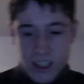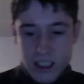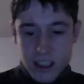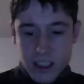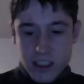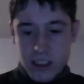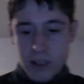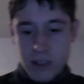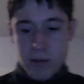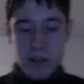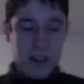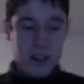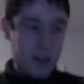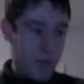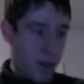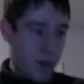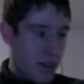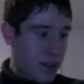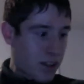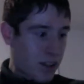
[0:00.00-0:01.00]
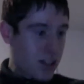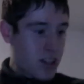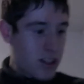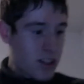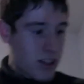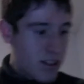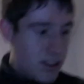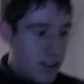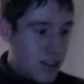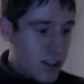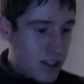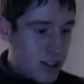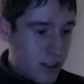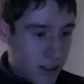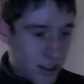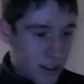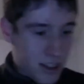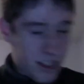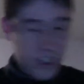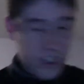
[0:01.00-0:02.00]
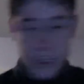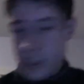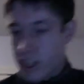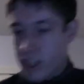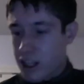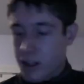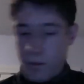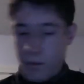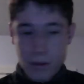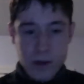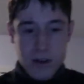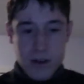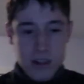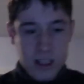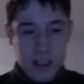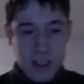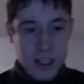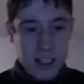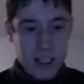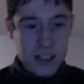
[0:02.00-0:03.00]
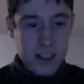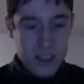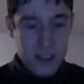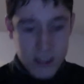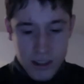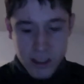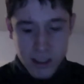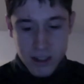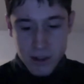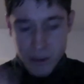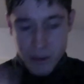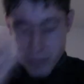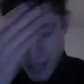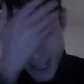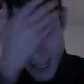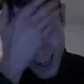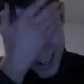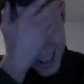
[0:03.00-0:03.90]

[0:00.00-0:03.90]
She wants her mom to listen to her, so instead she gets a potion that turns her into a bear.